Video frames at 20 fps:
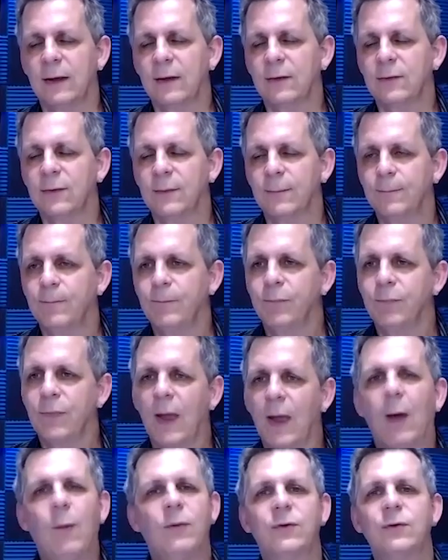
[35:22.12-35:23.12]
things,
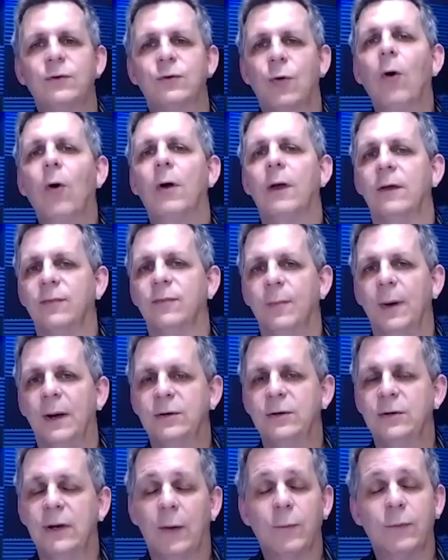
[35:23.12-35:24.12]
I wasn't drawing as
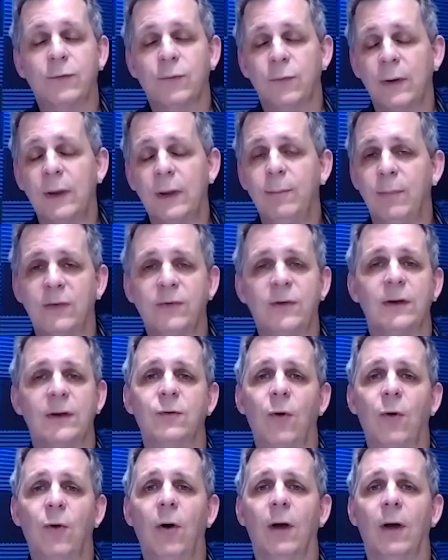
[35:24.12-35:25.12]
much. And I was really
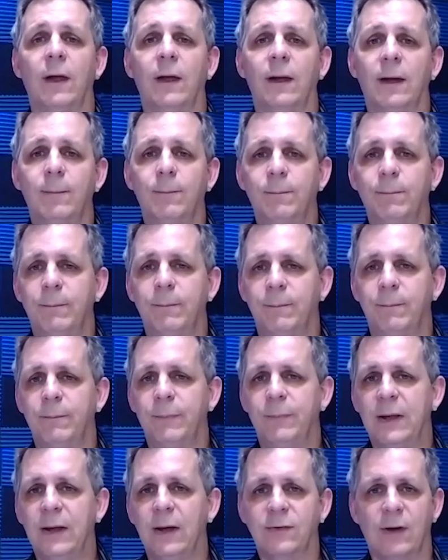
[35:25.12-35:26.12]
missing drawing. And
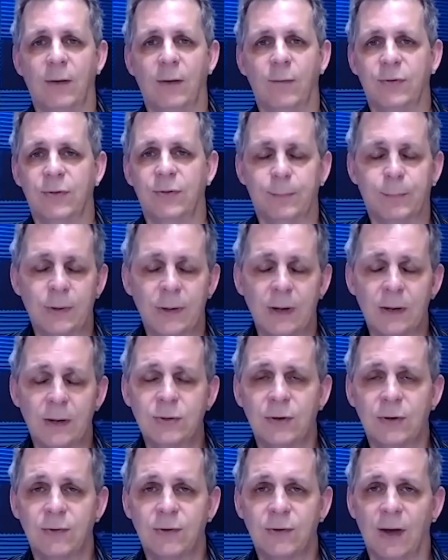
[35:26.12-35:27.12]
because I was the
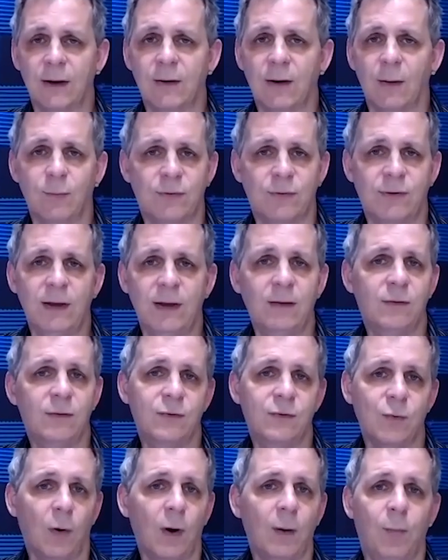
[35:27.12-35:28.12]
production designer, I was
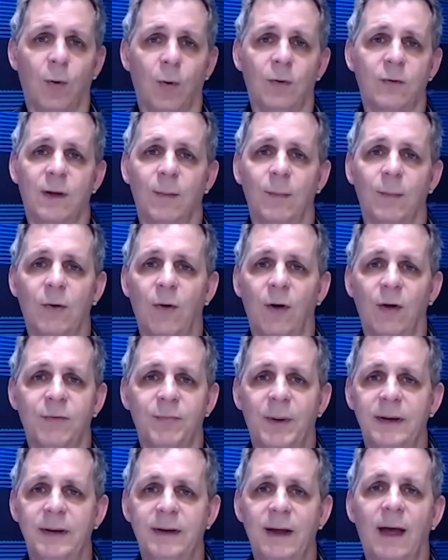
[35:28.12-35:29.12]
seeing storyboards come
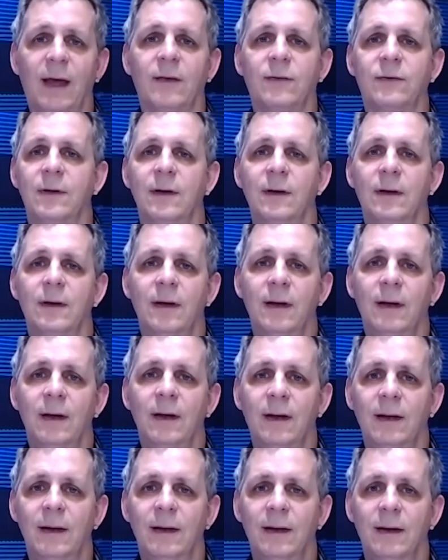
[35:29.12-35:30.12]
across my desk.
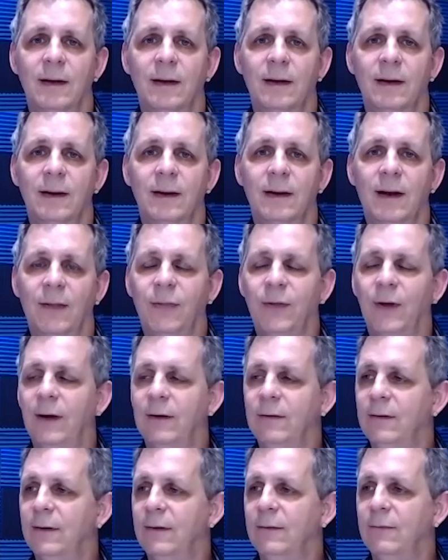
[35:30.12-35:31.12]
Hmm. And I
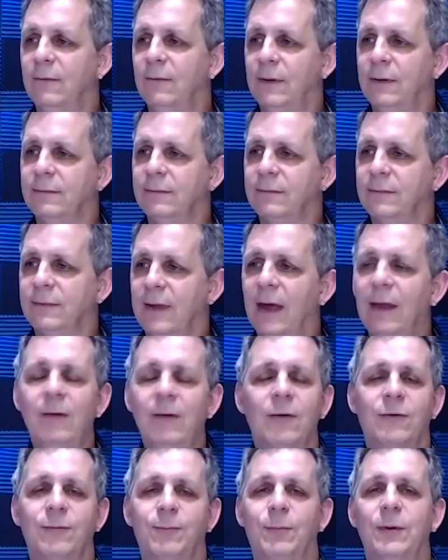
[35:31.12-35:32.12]
thought, well,
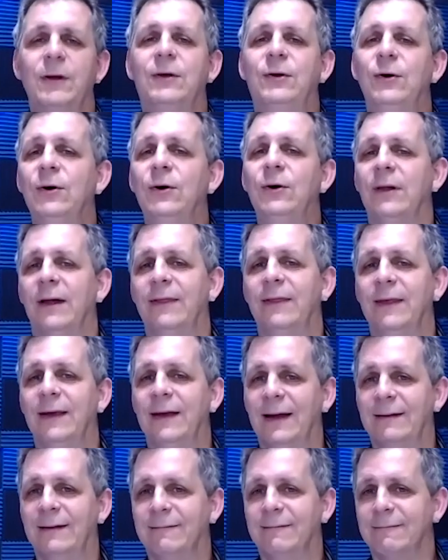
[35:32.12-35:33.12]
that looks pretty cool. I
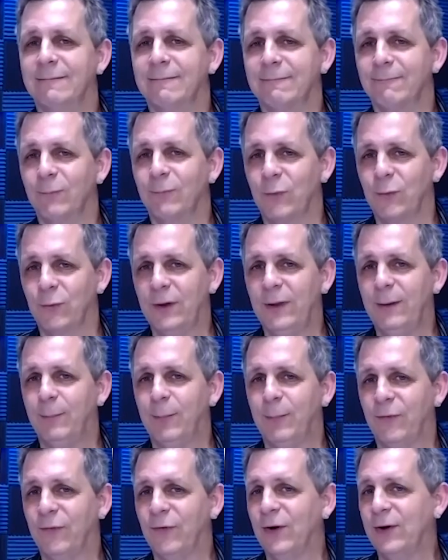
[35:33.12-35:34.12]
think I'd
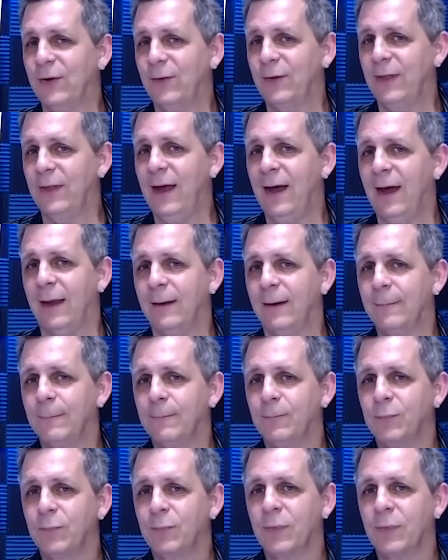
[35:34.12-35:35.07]
really prefer doing that.